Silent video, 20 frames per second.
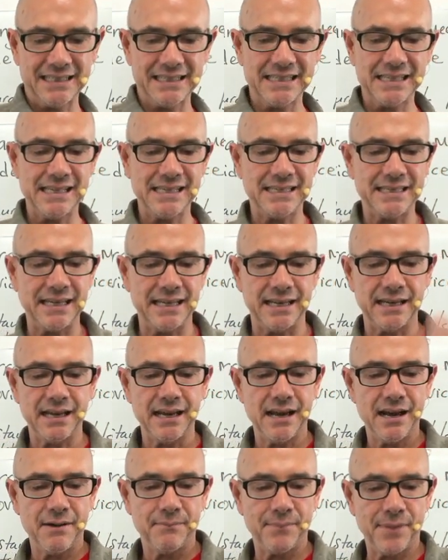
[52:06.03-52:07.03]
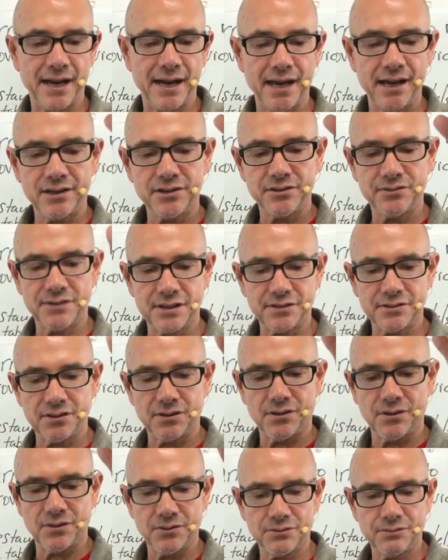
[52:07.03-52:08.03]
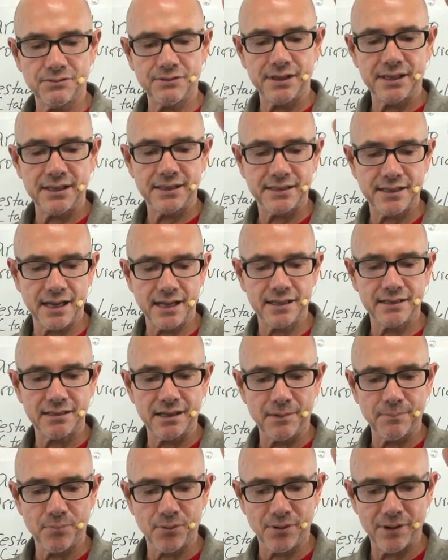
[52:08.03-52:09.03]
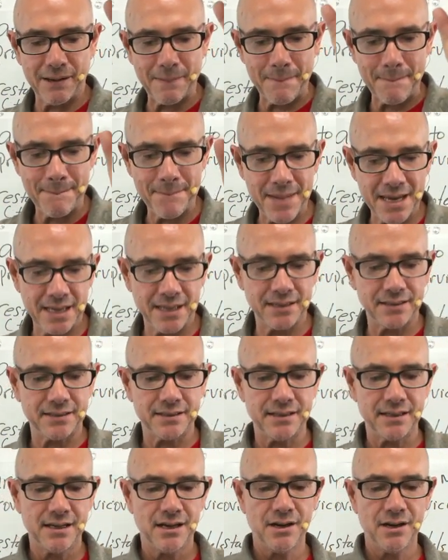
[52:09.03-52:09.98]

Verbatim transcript: Cece, my hairdresser only takes appointments.